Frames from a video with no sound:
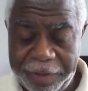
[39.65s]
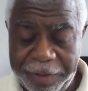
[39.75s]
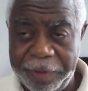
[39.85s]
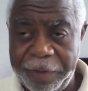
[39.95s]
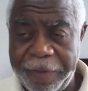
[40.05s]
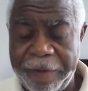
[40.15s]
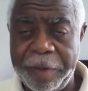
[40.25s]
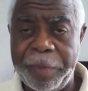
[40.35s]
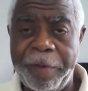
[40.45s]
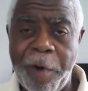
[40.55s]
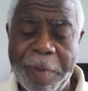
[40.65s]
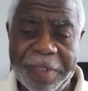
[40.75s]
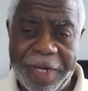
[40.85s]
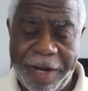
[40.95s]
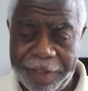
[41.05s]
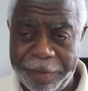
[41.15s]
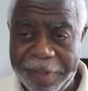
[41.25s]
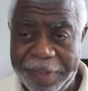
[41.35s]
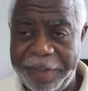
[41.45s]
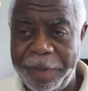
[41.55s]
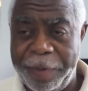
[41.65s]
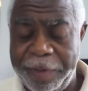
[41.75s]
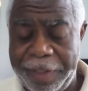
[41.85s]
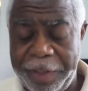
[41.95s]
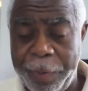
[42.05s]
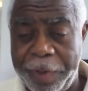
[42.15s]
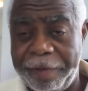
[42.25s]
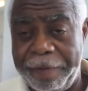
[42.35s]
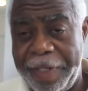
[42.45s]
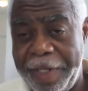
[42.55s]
You want you have some performance characteristics you want, that you want the,